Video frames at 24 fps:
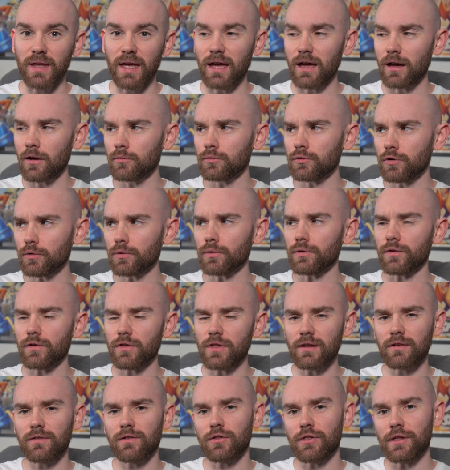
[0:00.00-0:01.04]
how does
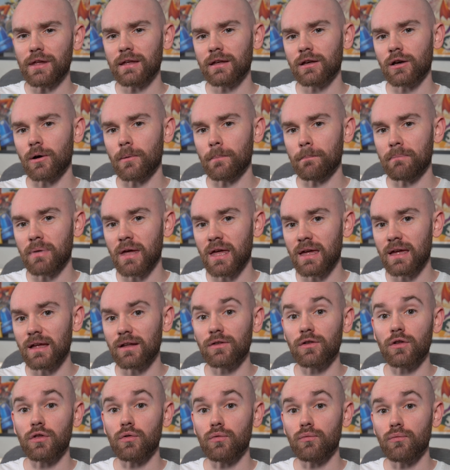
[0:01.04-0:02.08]
this thing compare
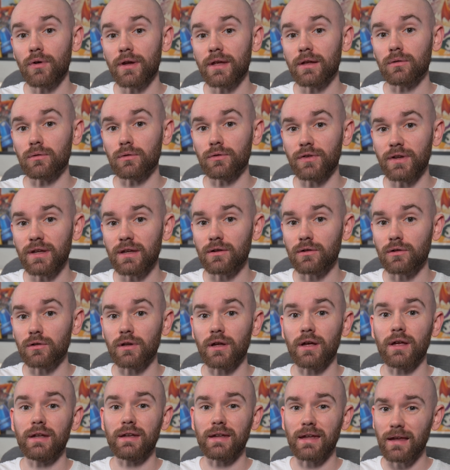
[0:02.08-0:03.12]
to the real deal,
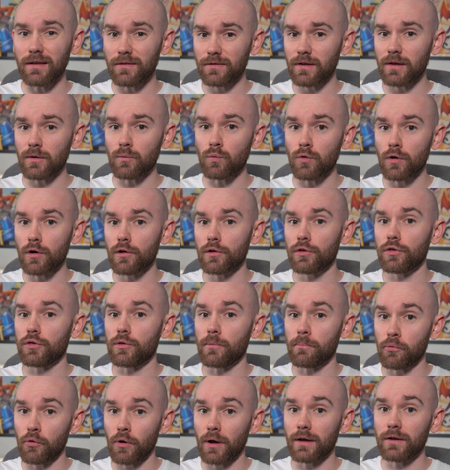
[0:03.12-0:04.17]
and is it worth
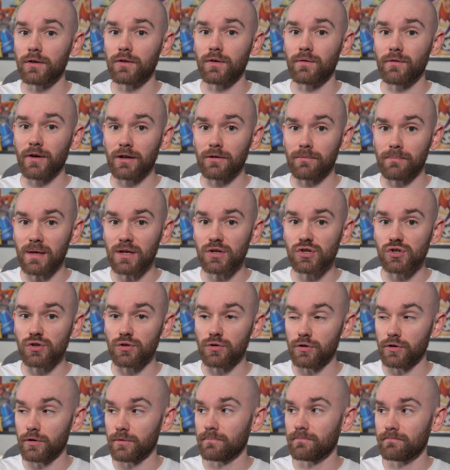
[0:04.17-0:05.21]
the price of
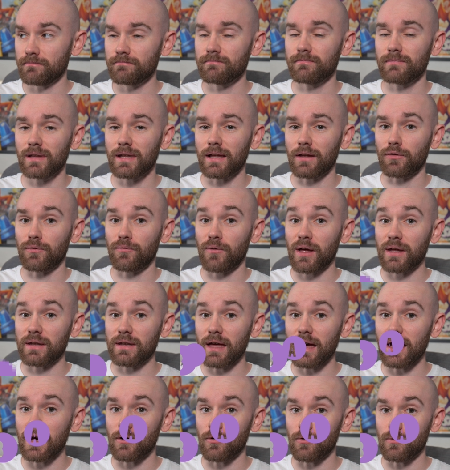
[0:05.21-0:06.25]
admission? Let's find
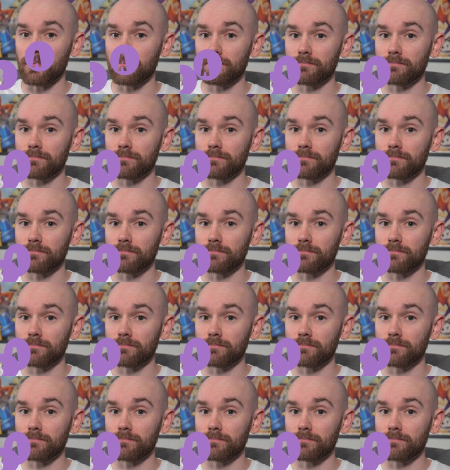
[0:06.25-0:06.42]
out.